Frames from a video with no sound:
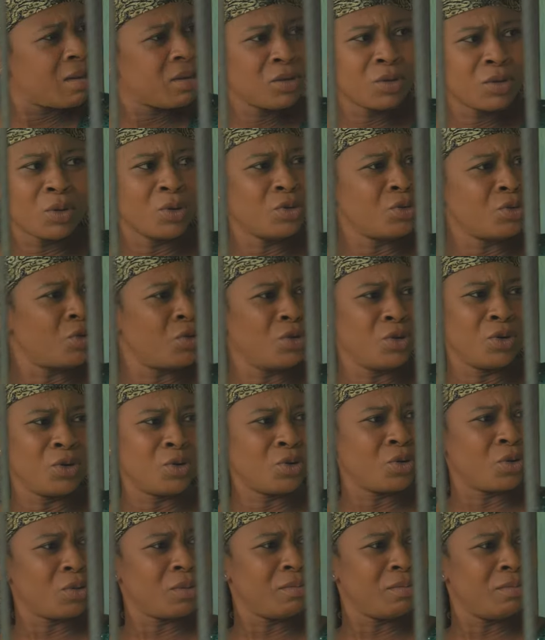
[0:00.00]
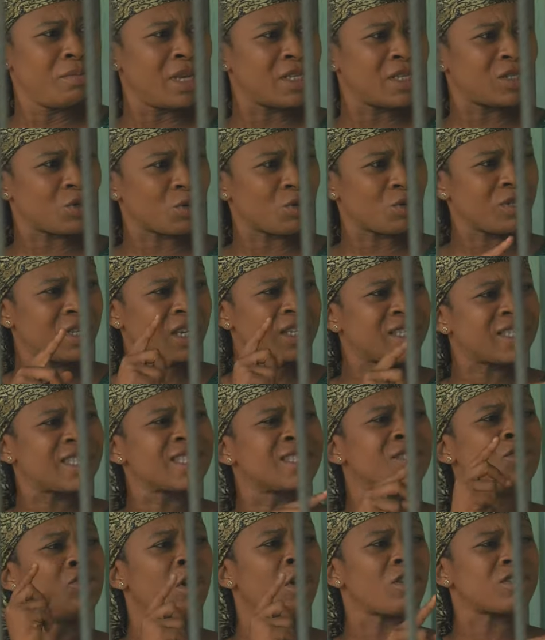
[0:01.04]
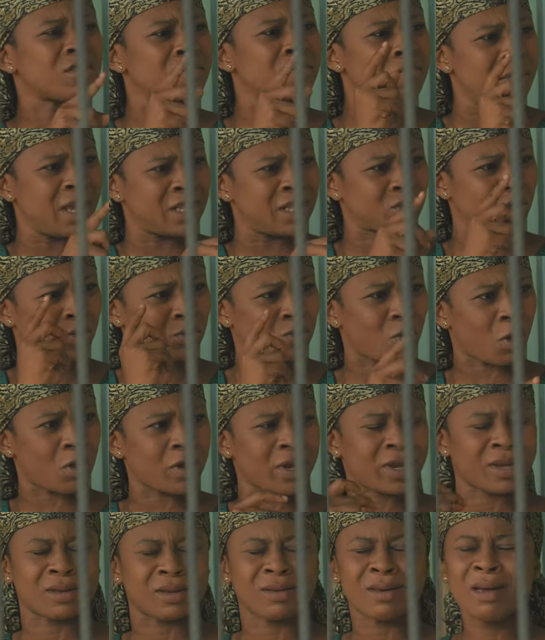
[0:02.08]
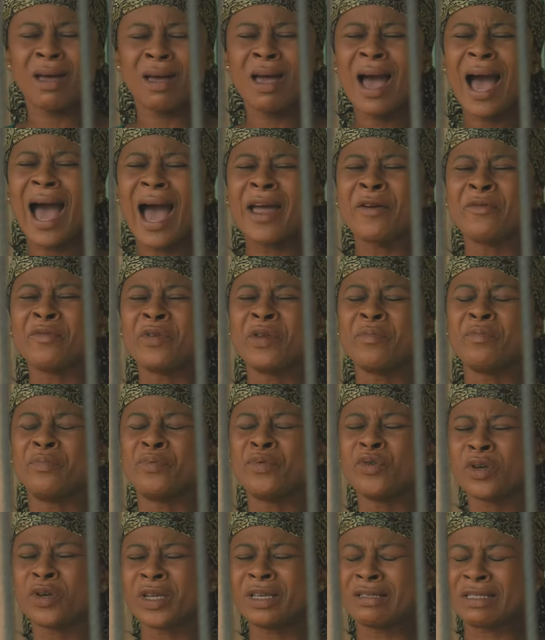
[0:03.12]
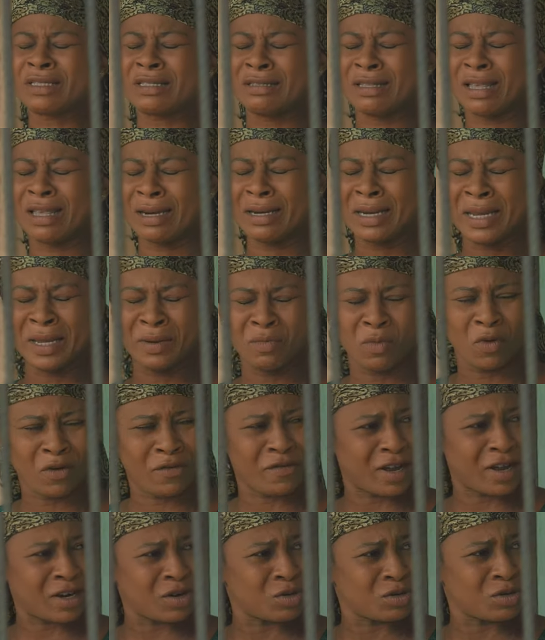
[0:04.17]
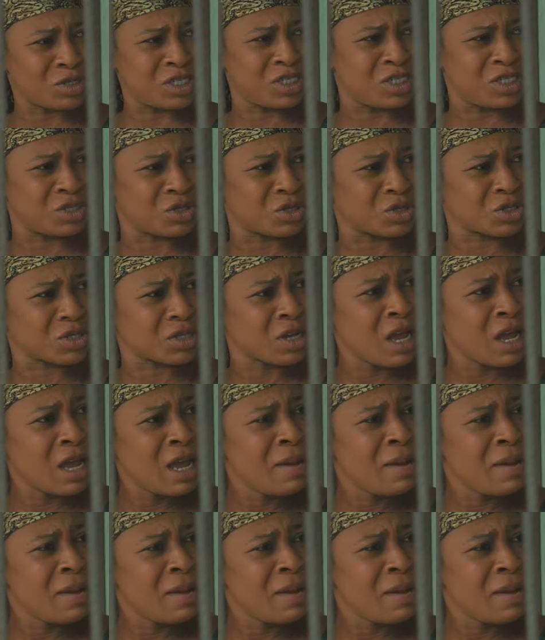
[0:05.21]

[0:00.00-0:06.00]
No. Meso. This is not Meso talking. I rebuke it in the name of our Lord Jesus.